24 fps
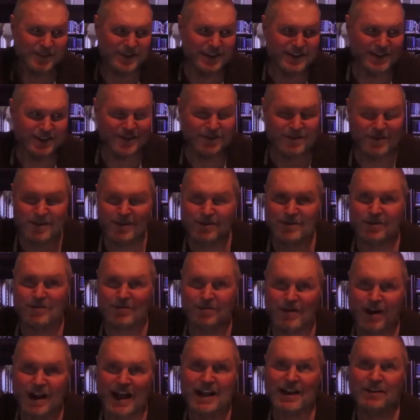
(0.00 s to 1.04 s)
I'm going to be too
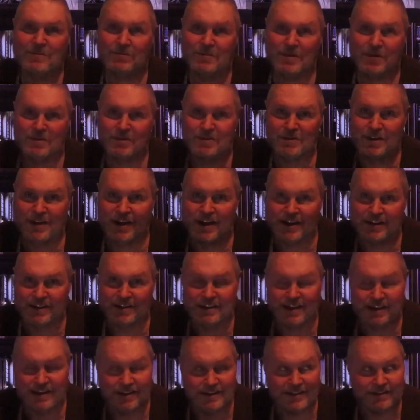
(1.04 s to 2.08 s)
old to ride a
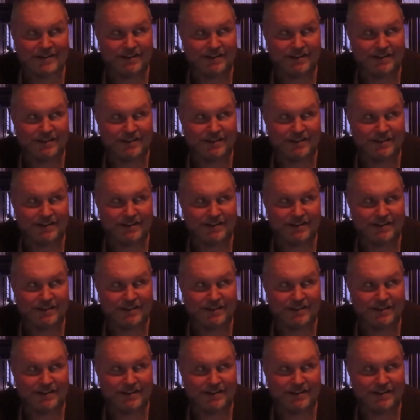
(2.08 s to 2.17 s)
motorcycle,